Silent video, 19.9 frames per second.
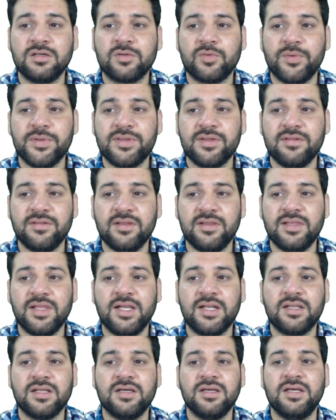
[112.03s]
questions in
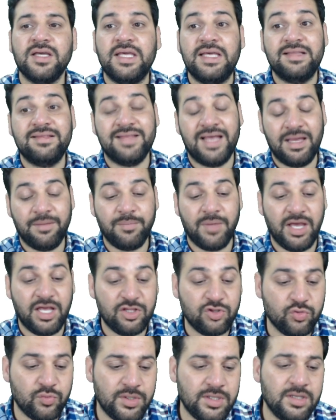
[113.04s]
that exam
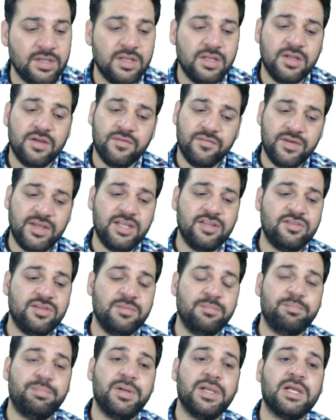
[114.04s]
as well. Very
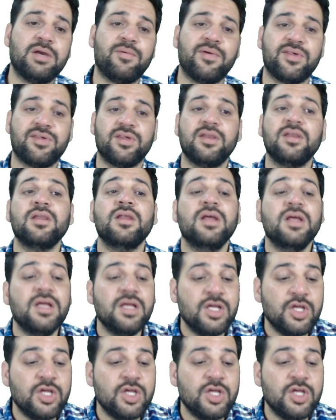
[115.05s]
simple question.